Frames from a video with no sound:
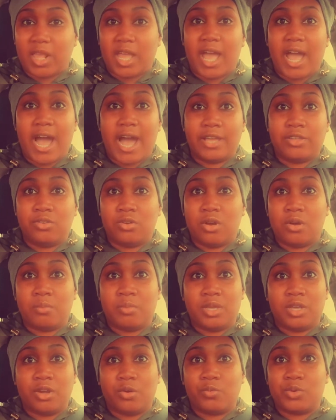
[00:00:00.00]
how you're gonna
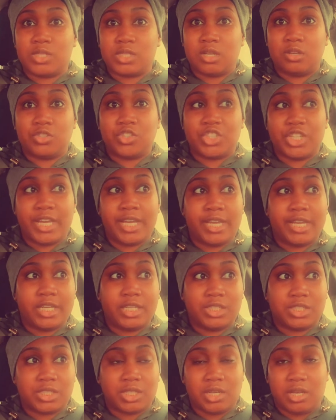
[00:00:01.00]
be or what's gonna
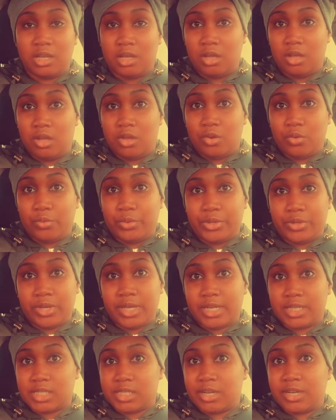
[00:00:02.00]
change when you
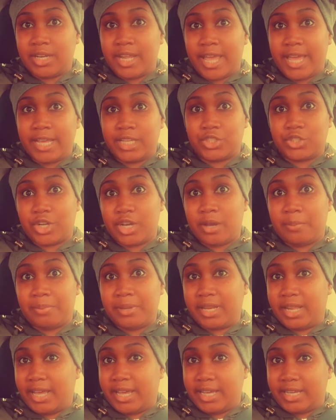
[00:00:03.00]
get a certain age or up
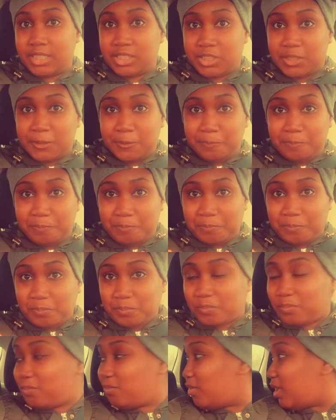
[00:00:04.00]
in age.
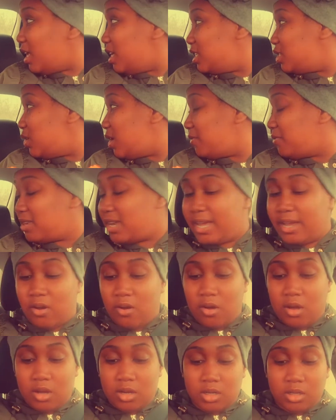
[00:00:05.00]
So I feel like
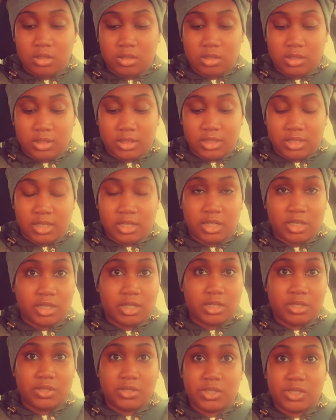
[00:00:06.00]
all girls, young
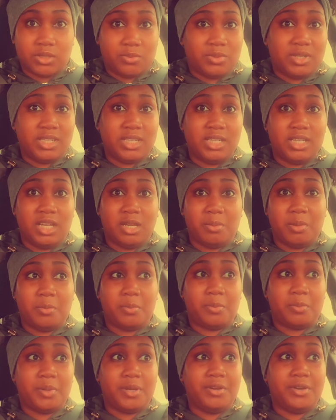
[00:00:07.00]
girls, really young
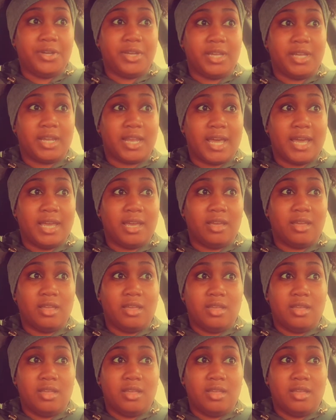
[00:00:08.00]
people period, like